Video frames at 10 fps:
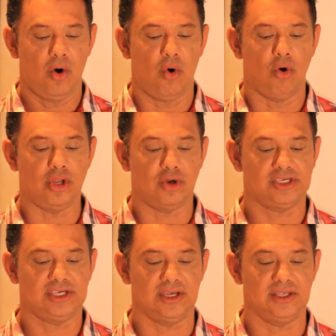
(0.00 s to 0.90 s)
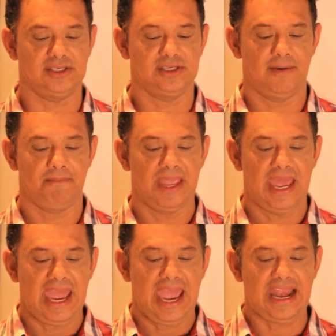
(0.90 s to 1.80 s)
all your sins.
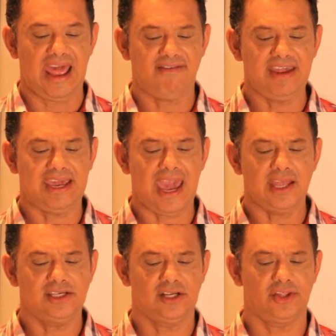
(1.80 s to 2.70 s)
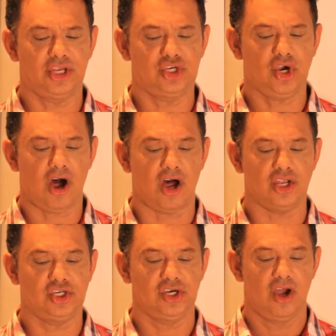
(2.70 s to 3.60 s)
And having cancelled the
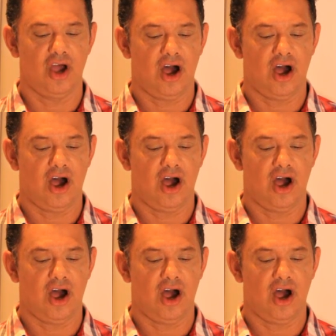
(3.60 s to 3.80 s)
charge